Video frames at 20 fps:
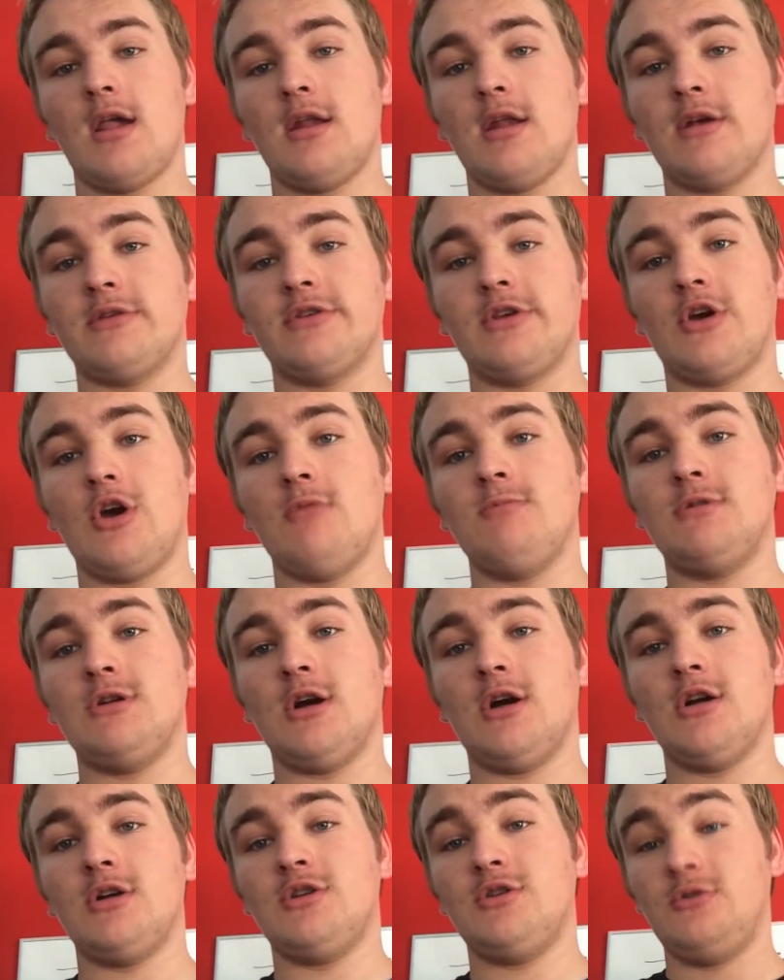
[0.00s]
next to
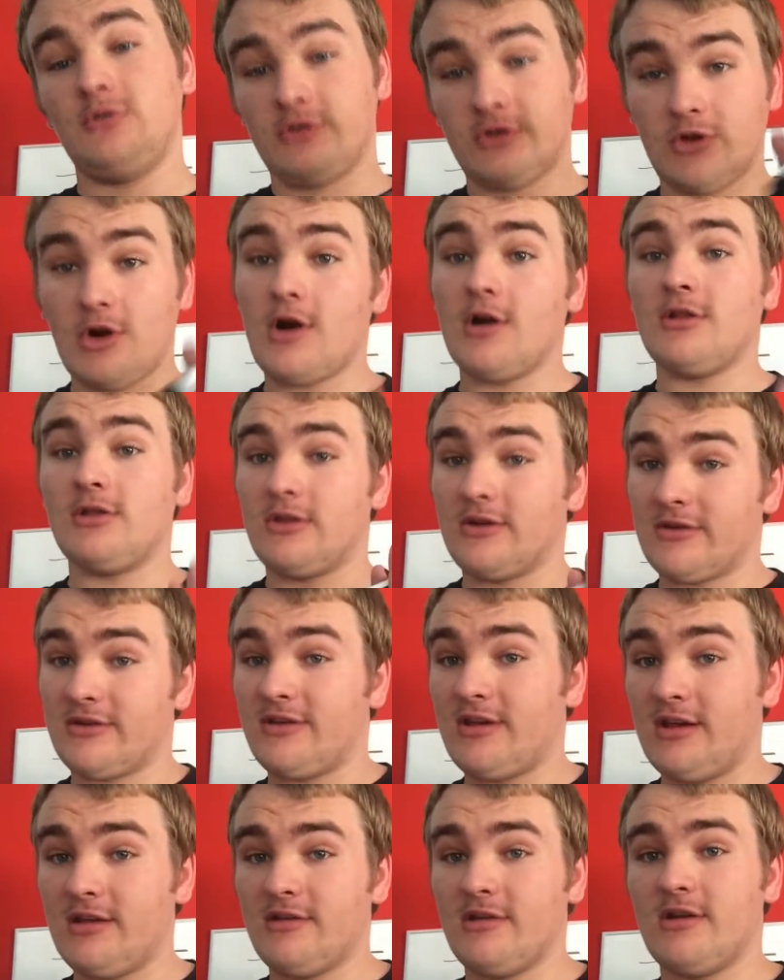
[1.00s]
Kopitar to start the
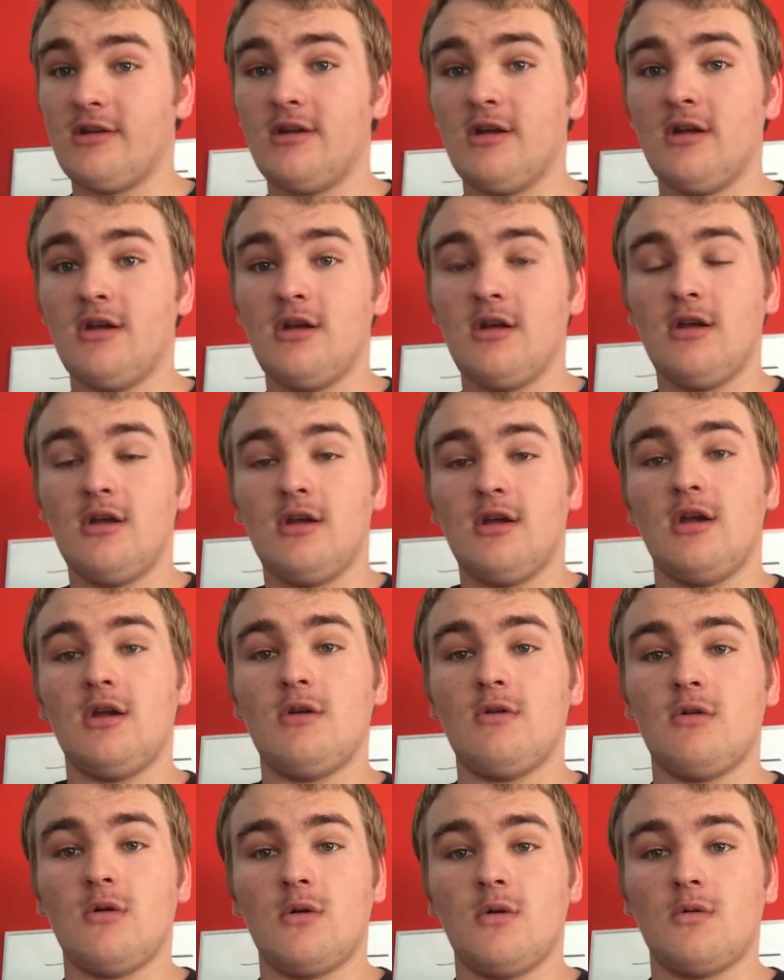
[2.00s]
season.
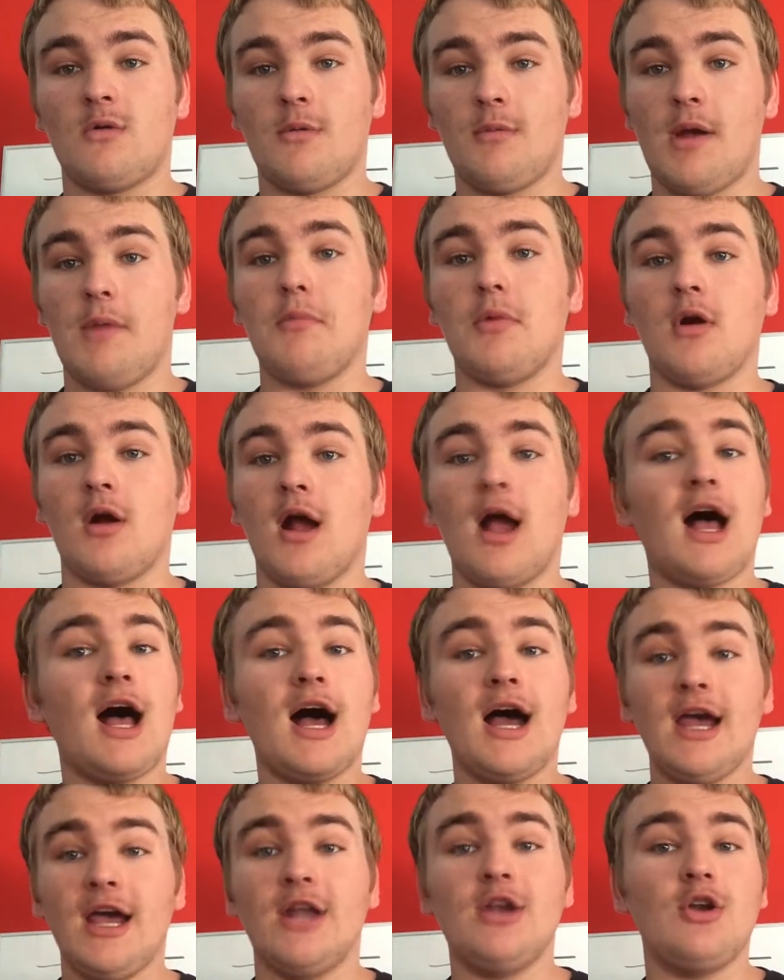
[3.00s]
Remember,
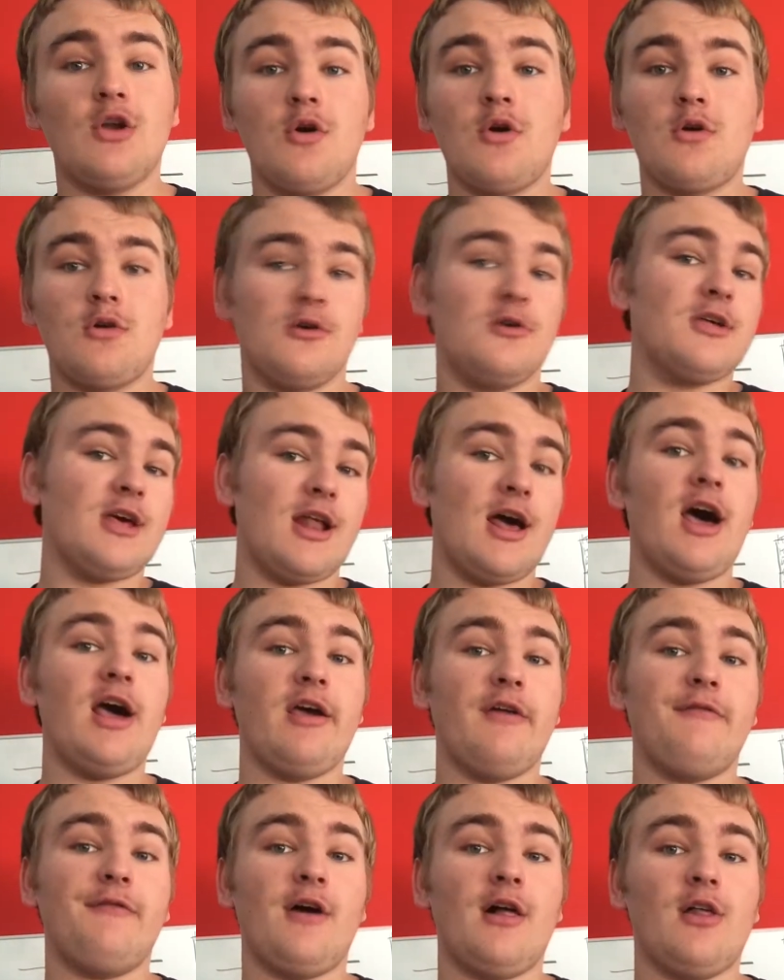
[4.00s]
I had no clue that
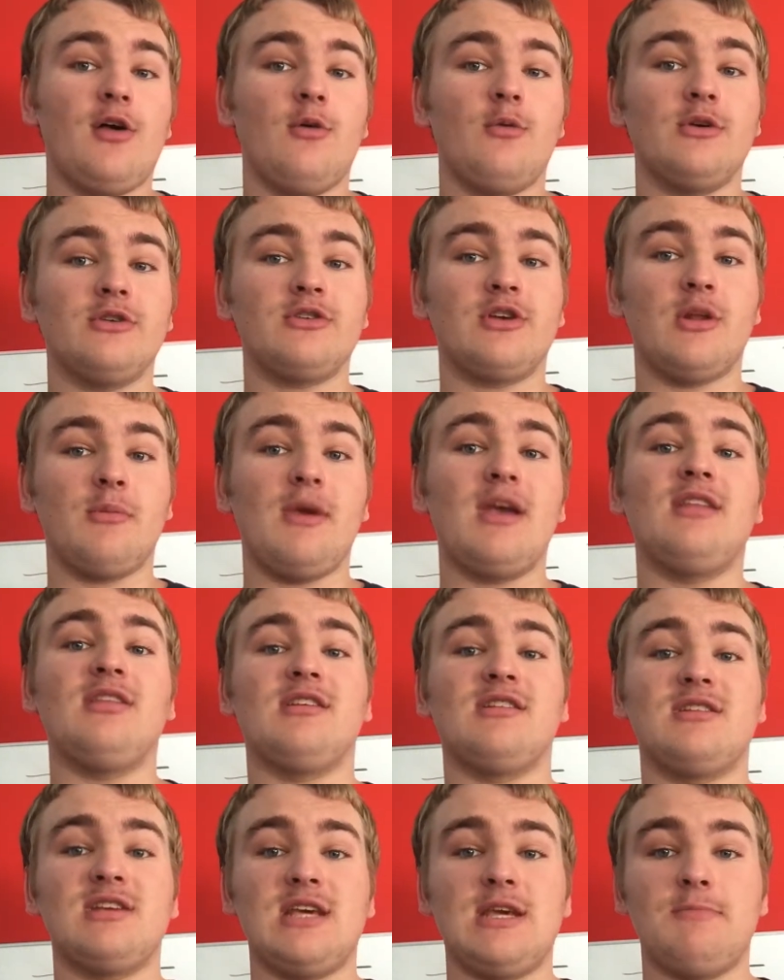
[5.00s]
Iafallo was going to make the
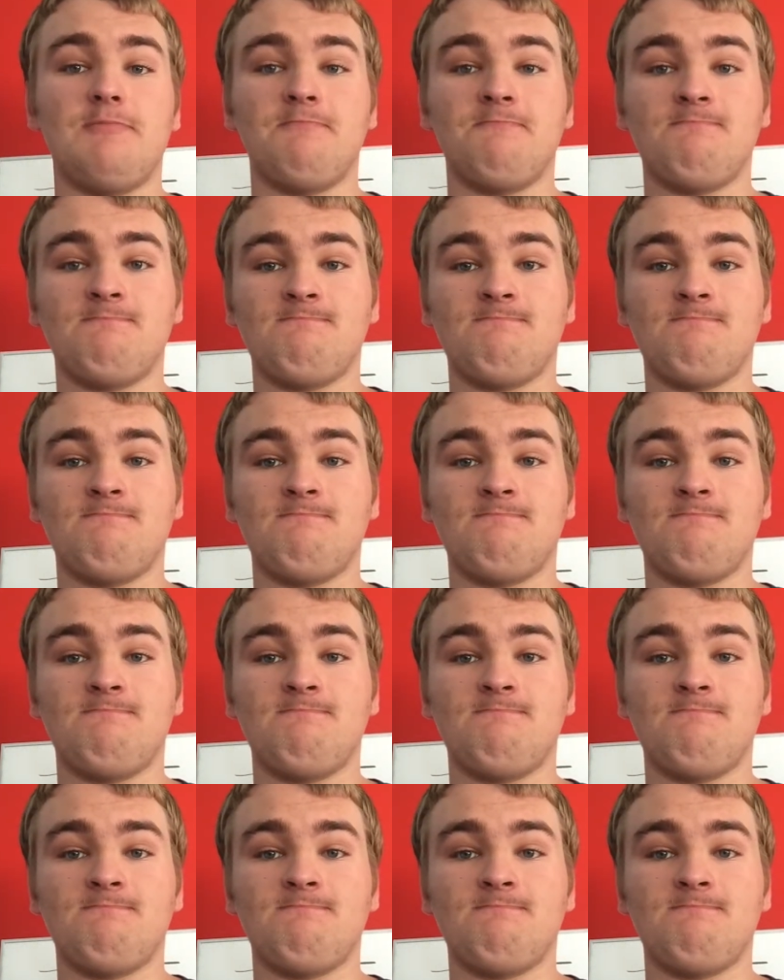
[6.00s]
team.